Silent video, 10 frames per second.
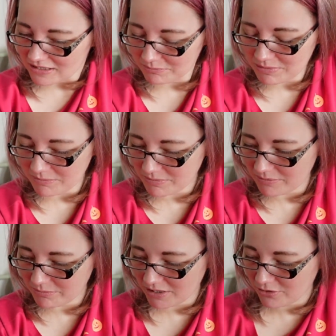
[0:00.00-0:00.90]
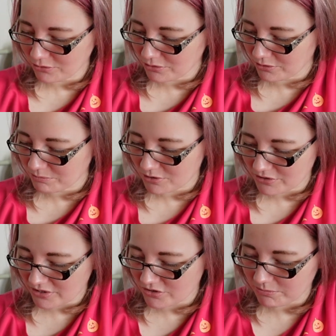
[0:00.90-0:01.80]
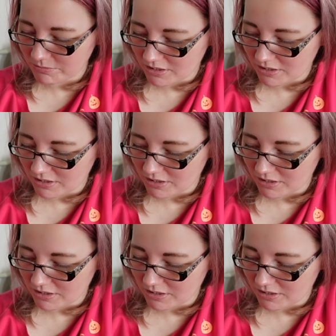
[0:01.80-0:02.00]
ongoing projects, some